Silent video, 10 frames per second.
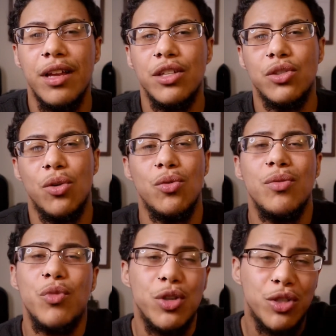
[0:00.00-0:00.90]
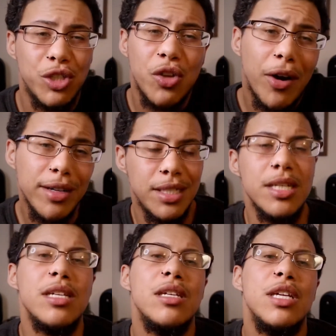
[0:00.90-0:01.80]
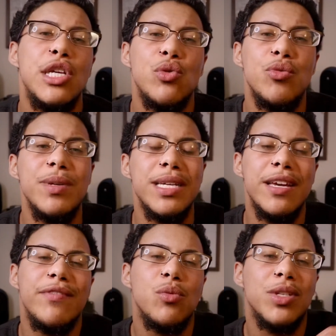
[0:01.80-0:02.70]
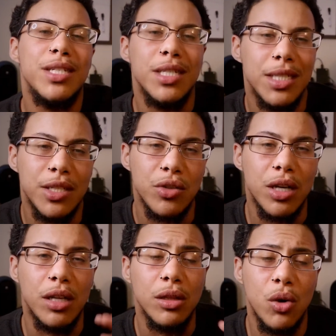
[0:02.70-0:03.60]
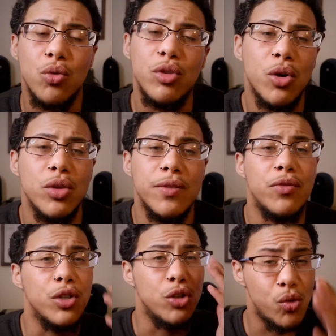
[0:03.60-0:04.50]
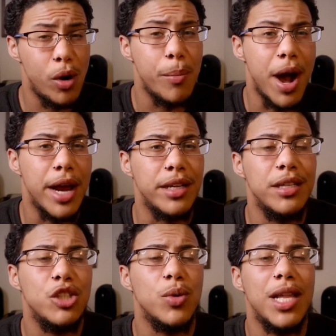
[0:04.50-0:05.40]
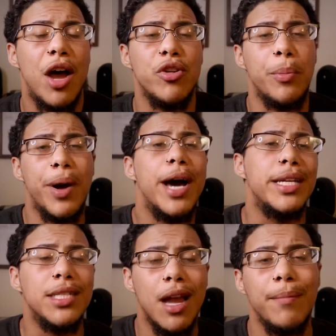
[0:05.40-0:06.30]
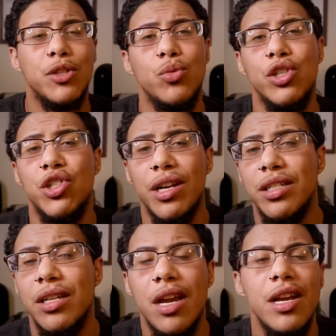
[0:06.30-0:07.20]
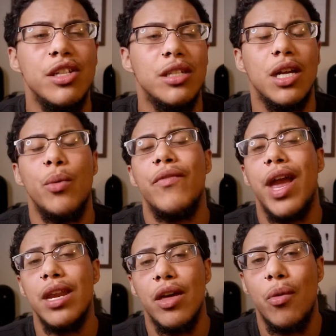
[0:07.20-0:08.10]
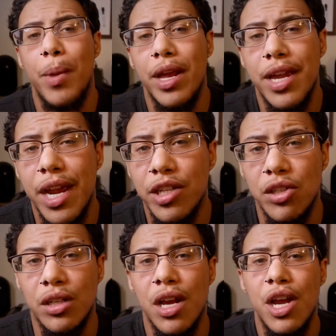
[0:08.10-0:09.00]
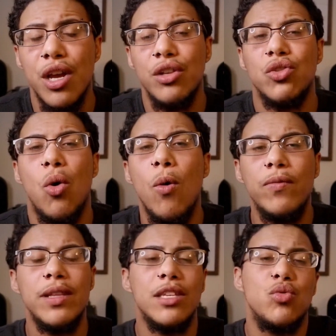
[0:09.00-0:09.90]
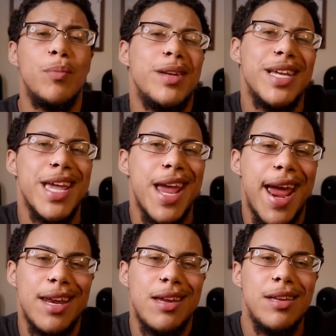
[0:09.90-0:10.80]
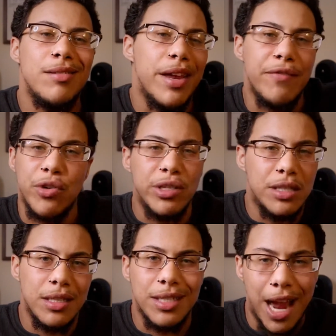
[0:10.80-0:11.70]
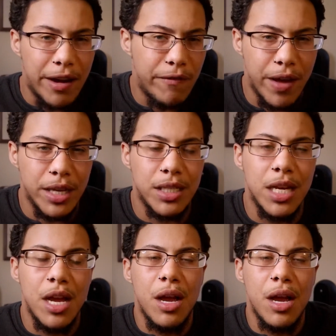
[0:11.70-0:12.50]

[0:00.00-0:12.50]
So when you start T, you will be given what's considered a low dose for your body to allow your body time to adjust, just like with any other medication. So hopefully this will mitigate any adverse side effects.